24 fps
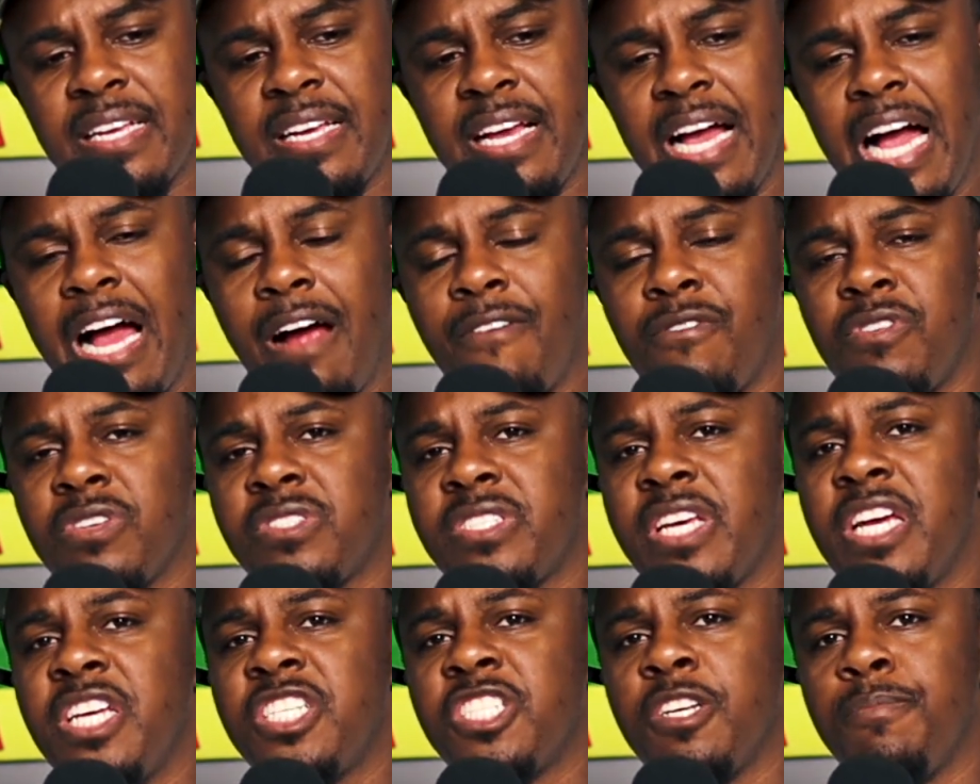
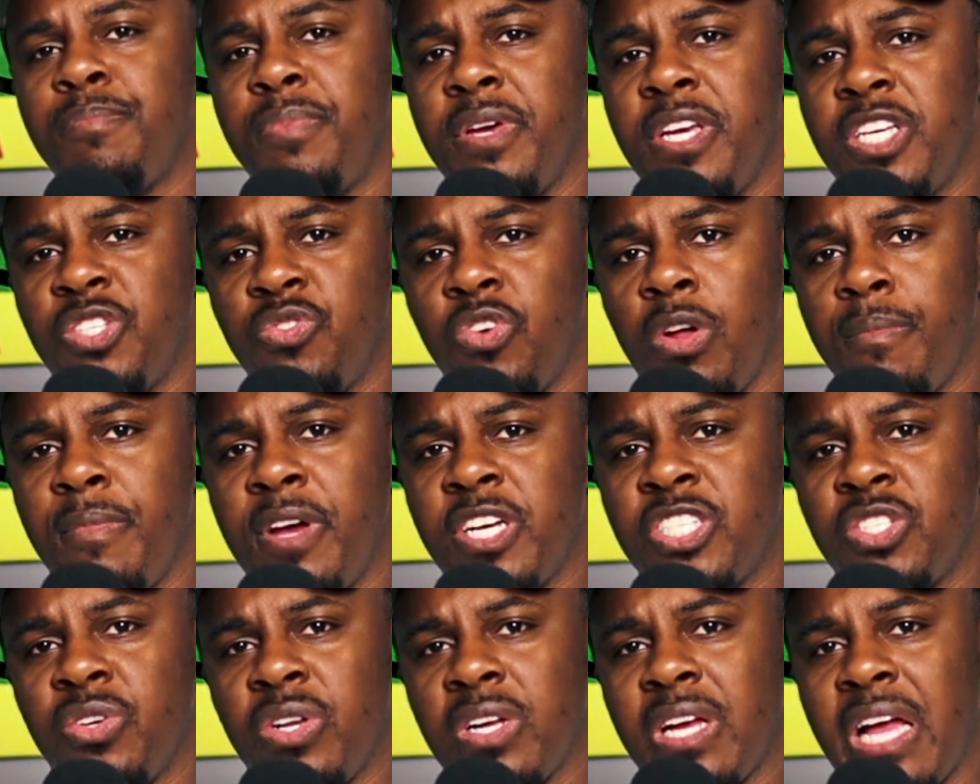conversation piece. You want to
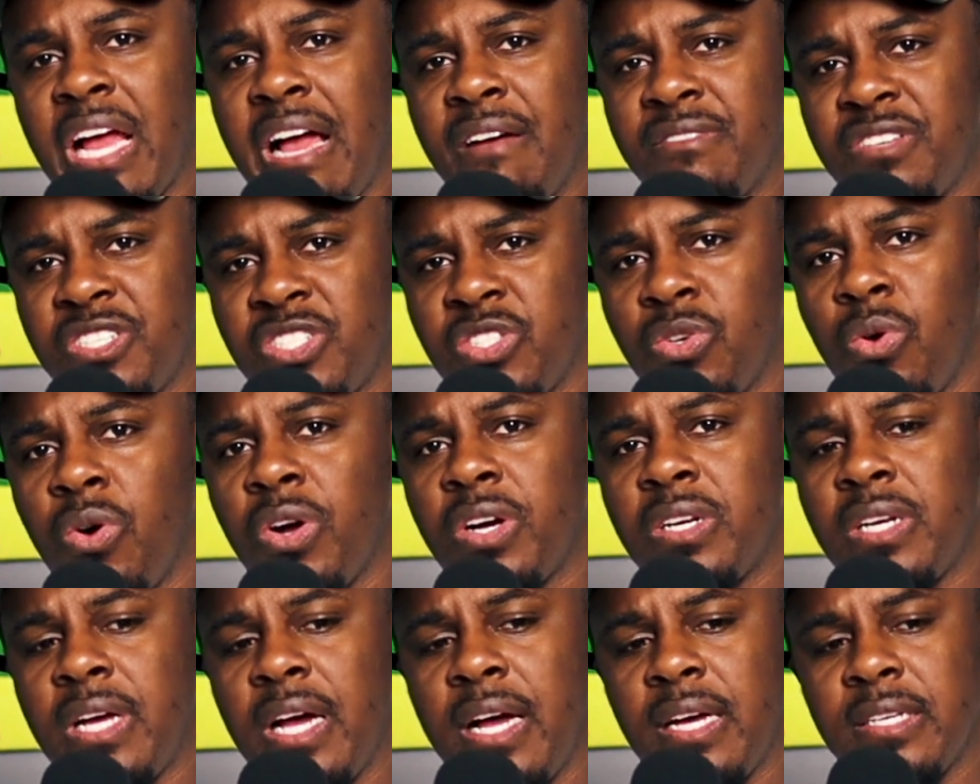make sure the conversation is
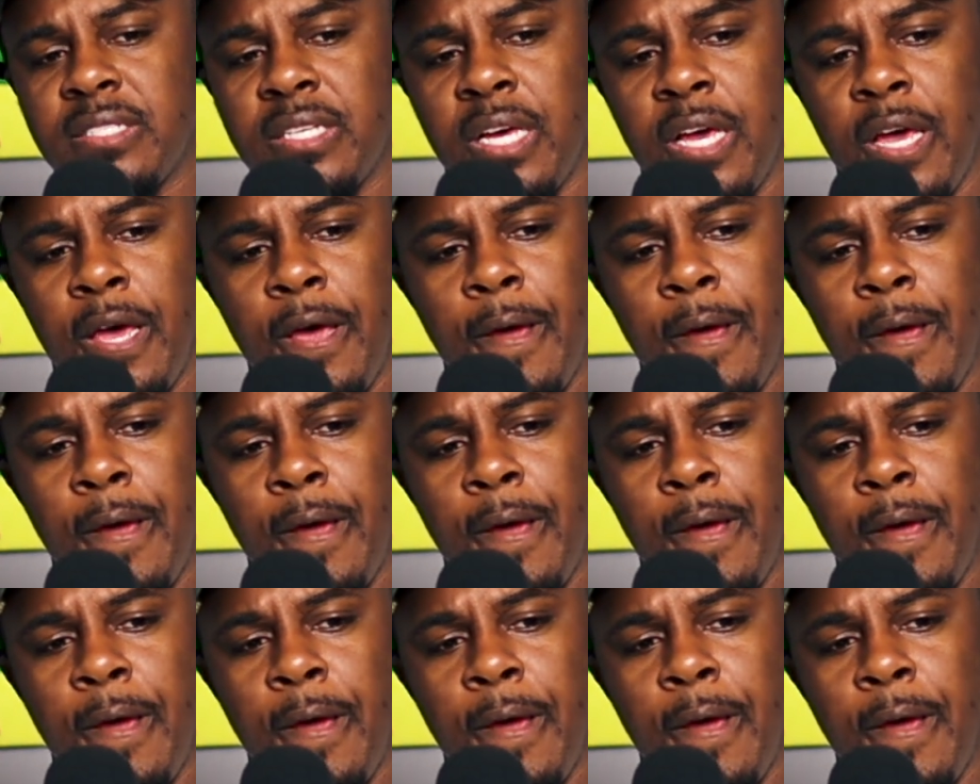organized.